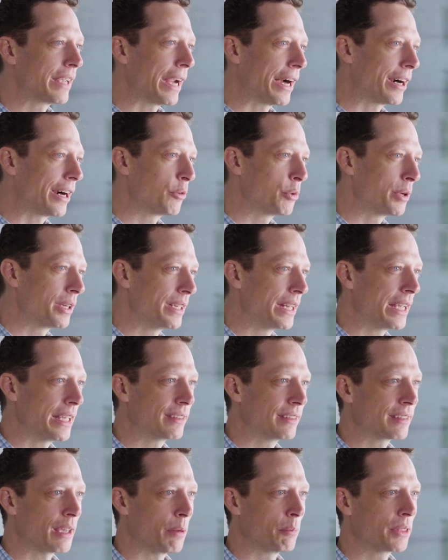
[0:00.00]
Gary would
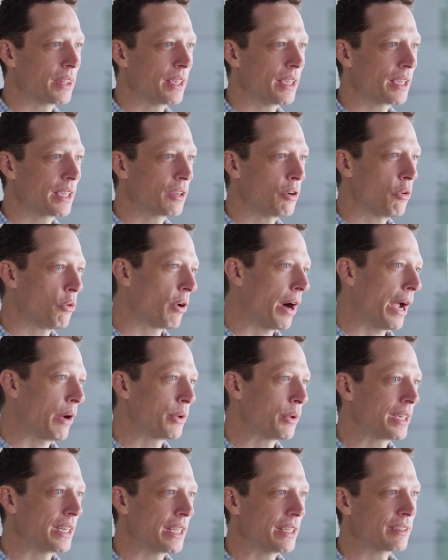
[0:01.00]
need something, or
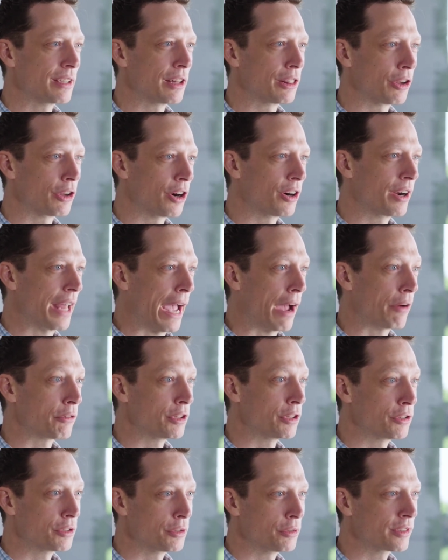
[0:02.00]
I would need to learn
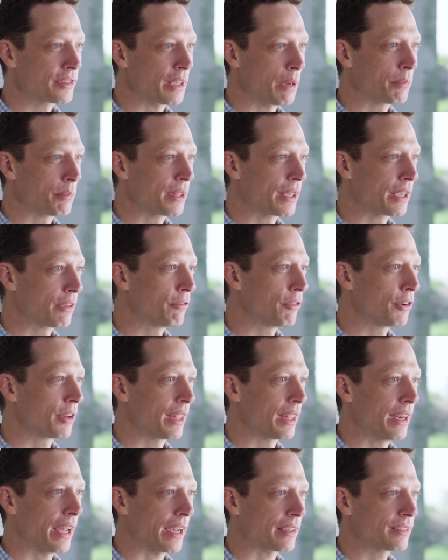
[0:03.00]
how to do something
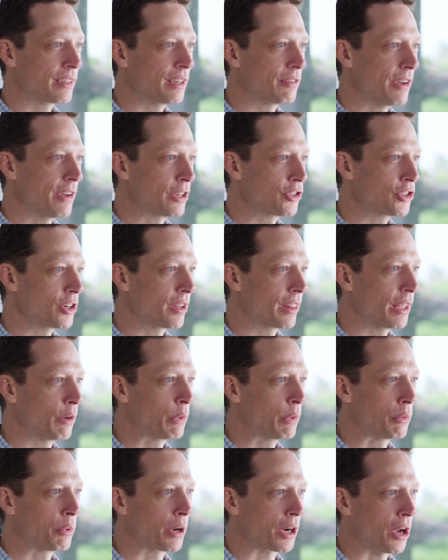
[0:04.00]
for the next adventure
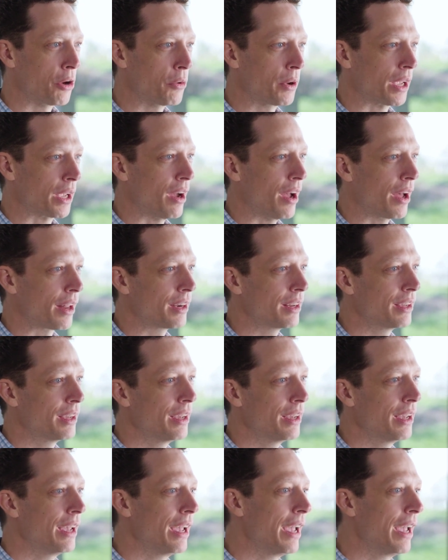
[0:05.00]
that we were going on.